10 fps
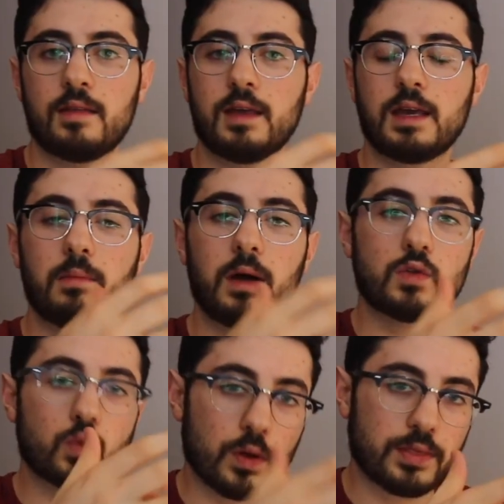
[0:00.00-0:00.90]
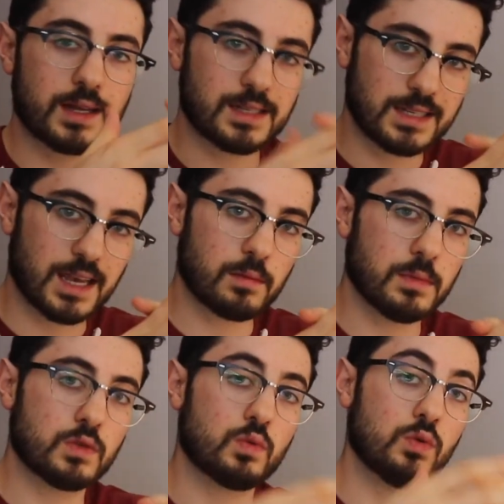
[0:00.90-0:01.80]
think about what that
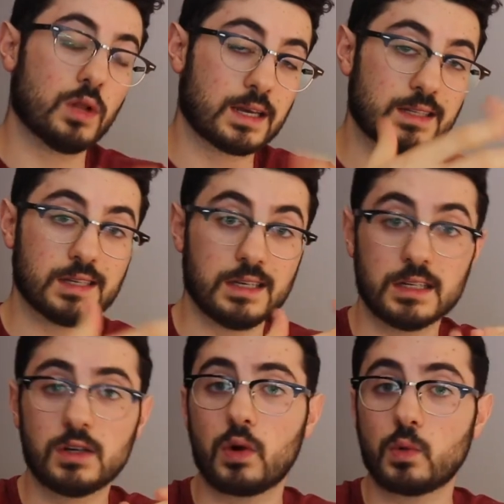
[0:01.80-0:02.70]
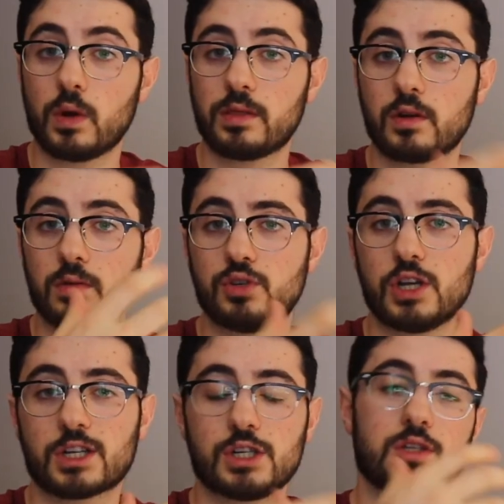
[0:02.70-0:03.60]
segment would like to hear or what their
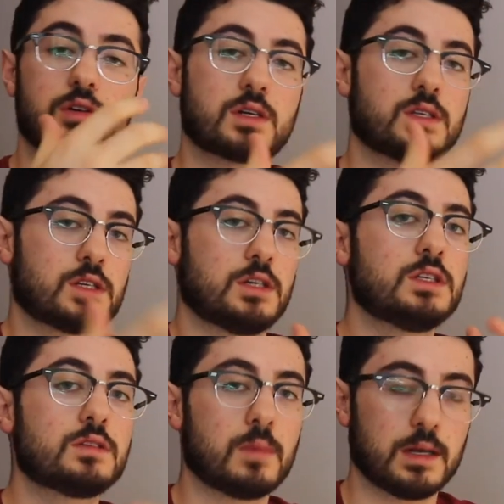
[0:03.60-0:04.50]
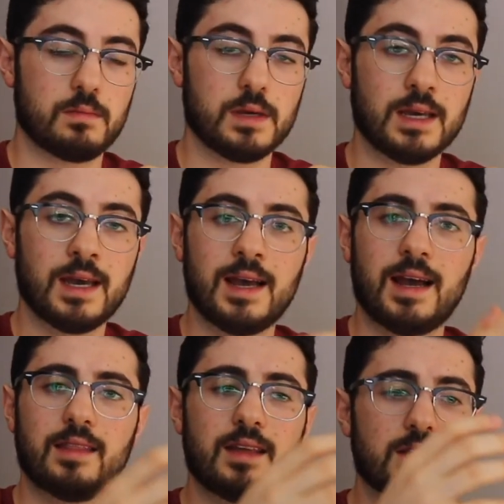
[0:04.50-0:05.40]
objections or concerns might be,
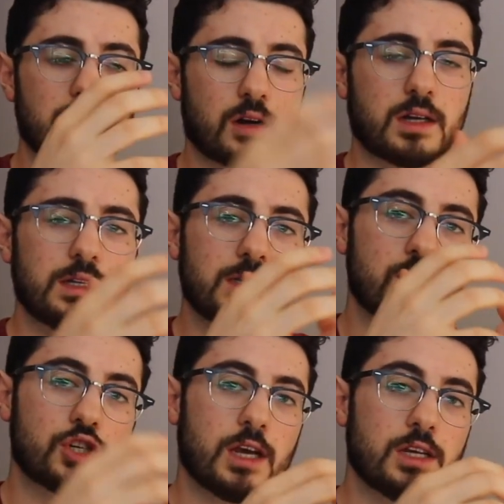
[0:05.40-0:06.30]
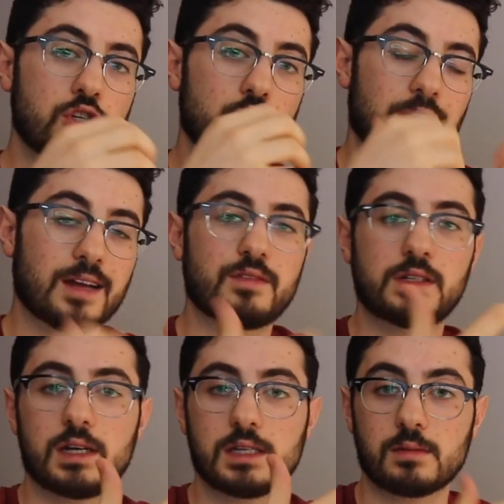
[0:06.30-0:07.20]
and then target and change your
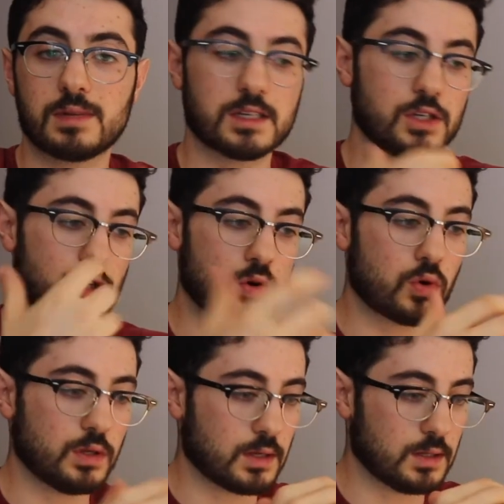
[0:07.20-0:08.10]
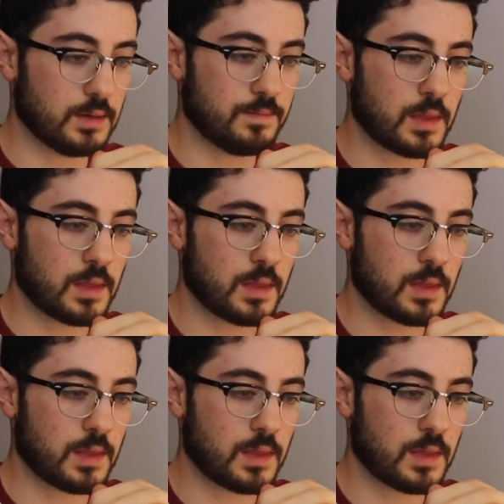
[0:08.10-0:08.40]
advertising message accordingly.